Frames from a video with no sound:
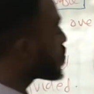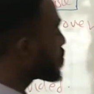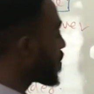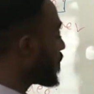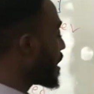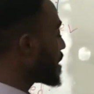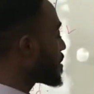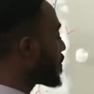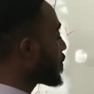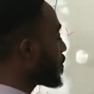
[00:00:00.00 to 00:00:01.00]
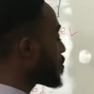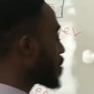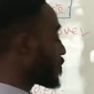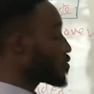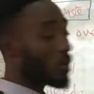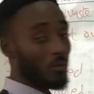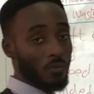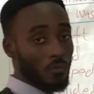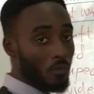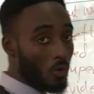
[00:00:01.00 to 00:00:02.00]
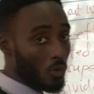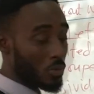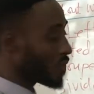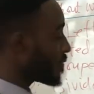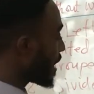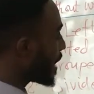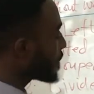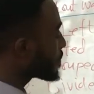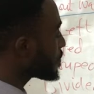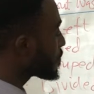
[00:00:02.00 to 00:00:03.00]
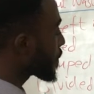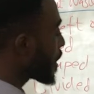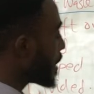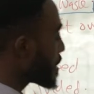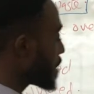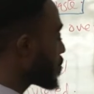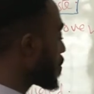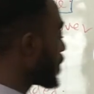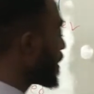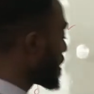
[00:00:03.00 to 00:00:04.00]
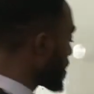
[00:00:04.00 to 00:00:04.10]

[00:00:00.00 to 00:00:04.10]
two groups of 18, three groups of 12, four groups of 9, 6 groups of